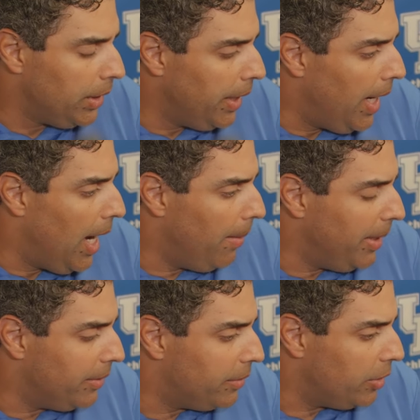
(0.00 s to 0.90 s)
Yeah, I
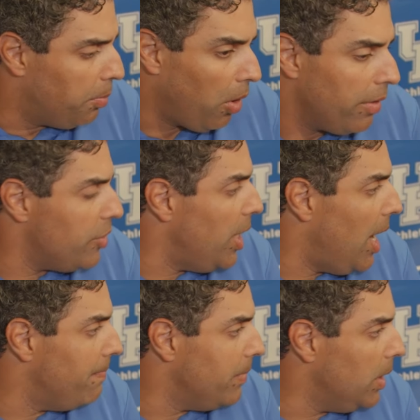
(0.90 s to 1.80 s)
mean it's part of the
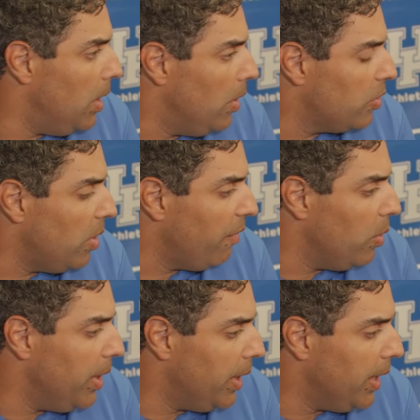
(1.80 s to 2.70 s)
job. You know, so
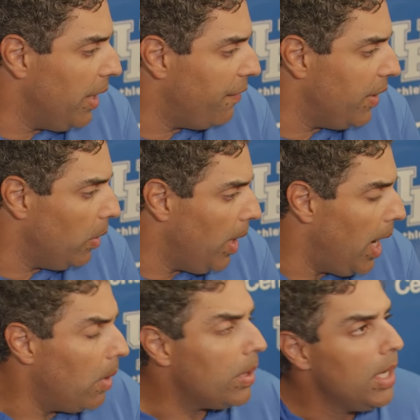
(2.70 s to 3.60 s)
every week you got to figure
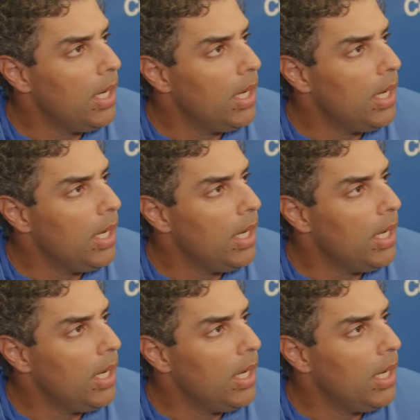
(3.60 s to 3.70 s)
out